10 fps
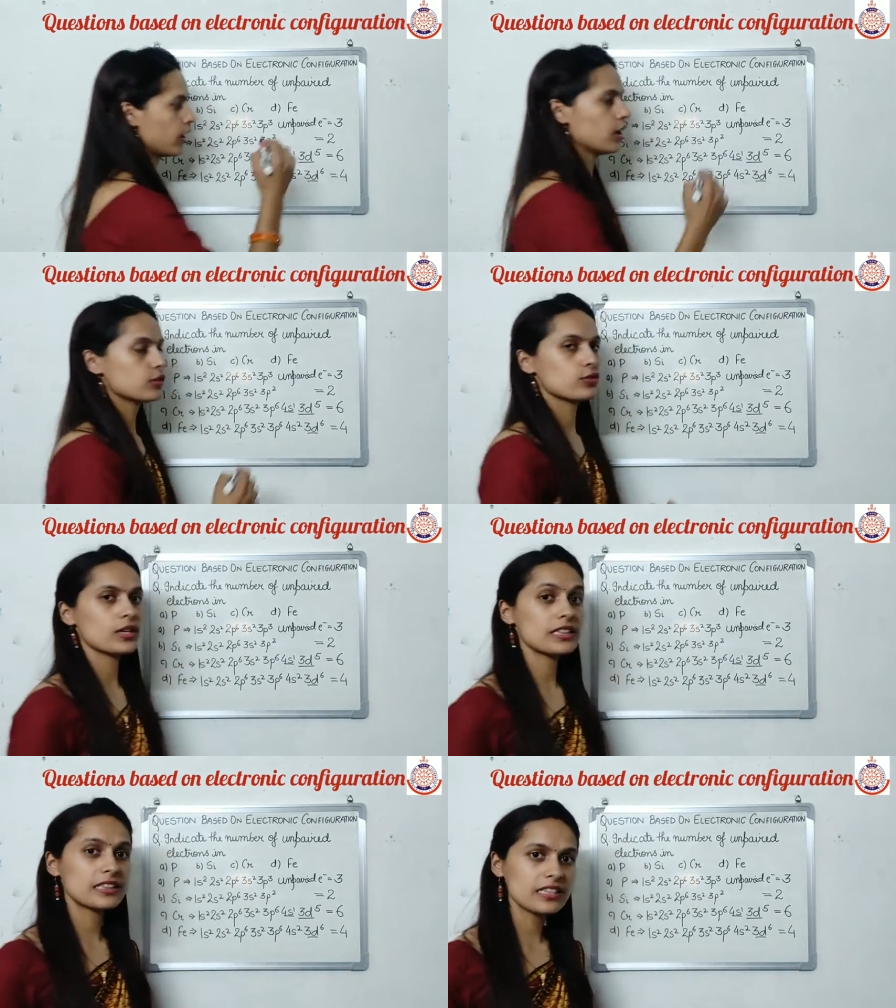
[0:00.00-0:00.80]
So
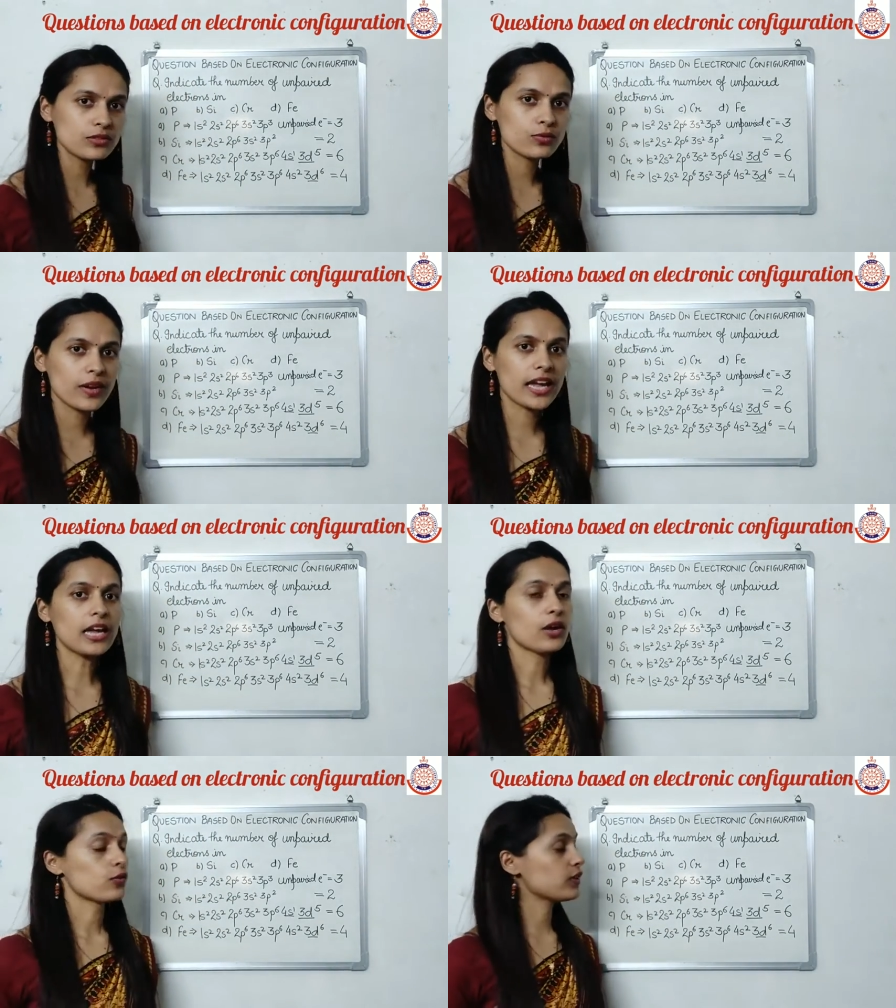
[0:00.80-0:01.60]
in this way,
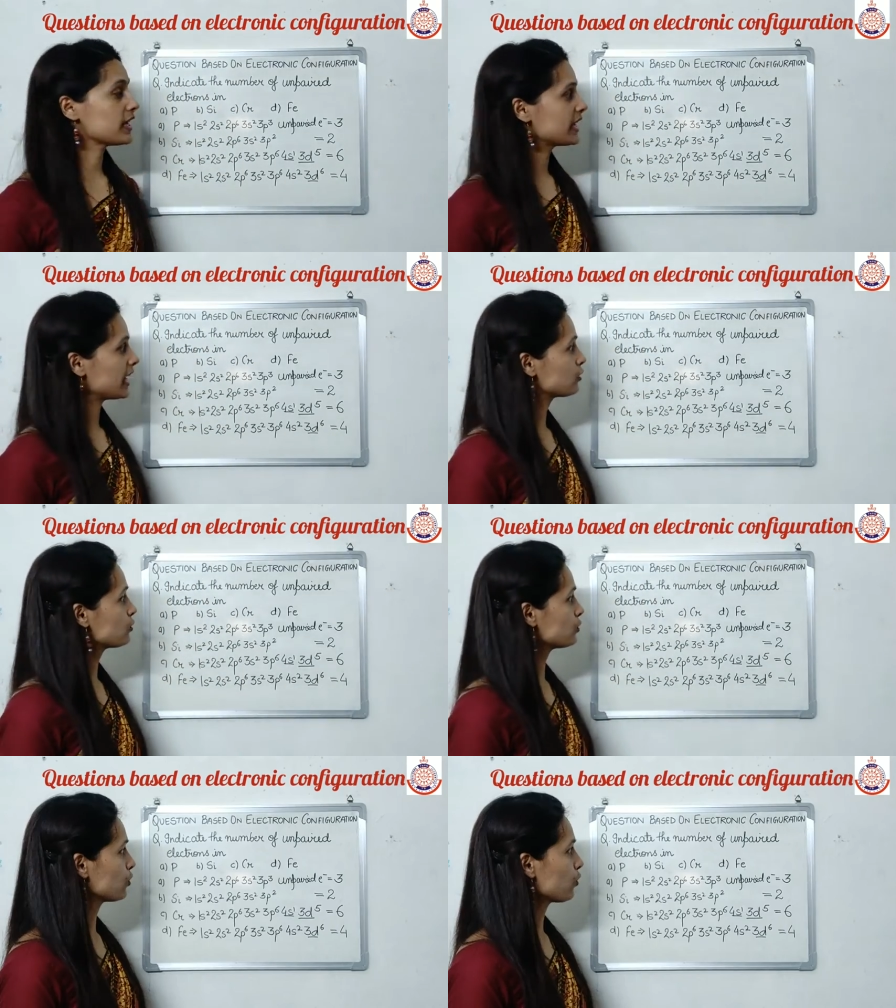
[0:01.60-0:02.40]
we get
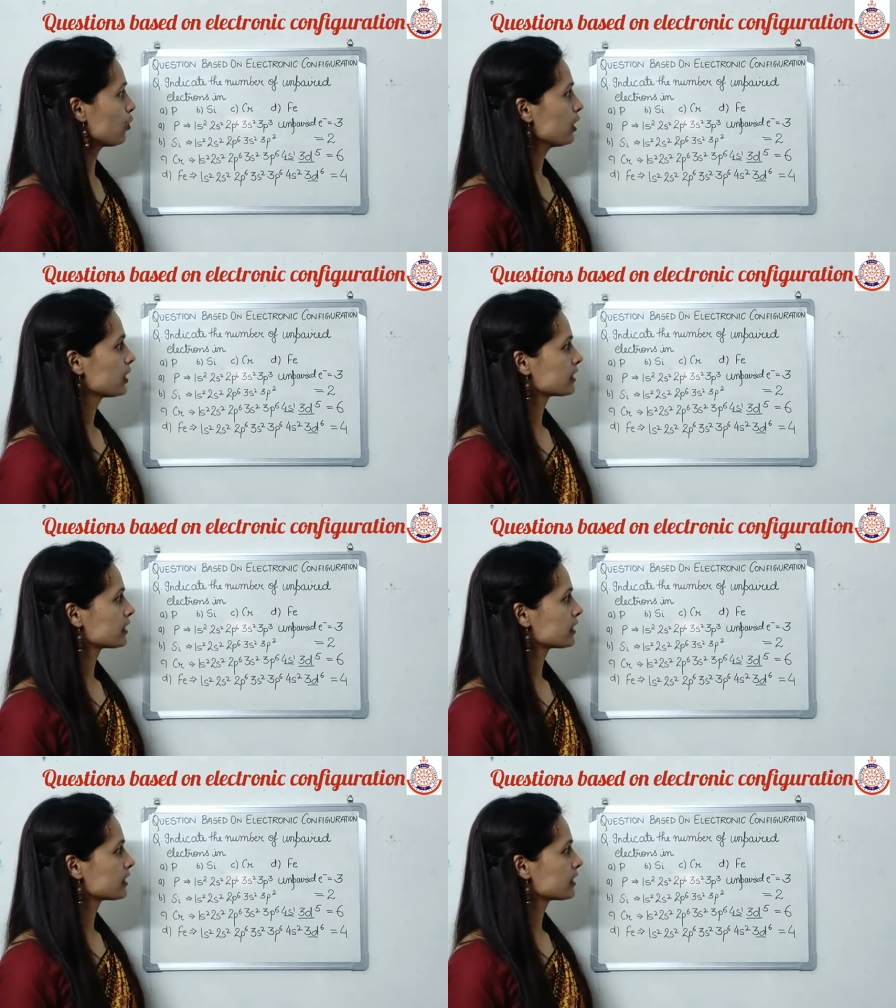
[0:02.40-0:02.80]
to know